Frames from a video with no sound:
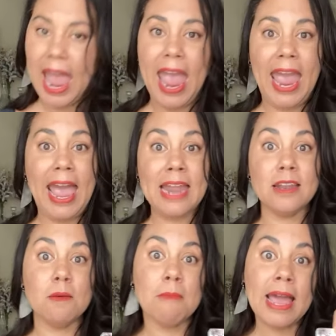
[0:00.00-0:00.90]

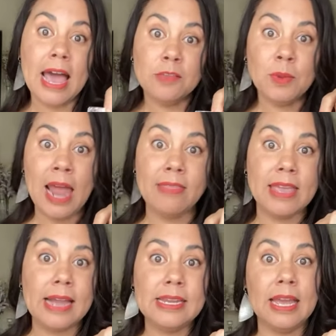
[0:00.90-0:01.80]
And my husband had
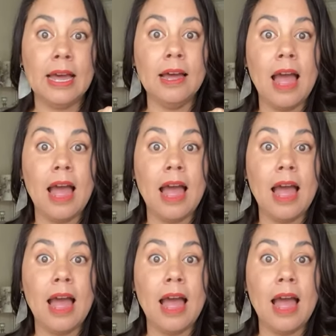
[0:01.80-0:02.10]
the idea,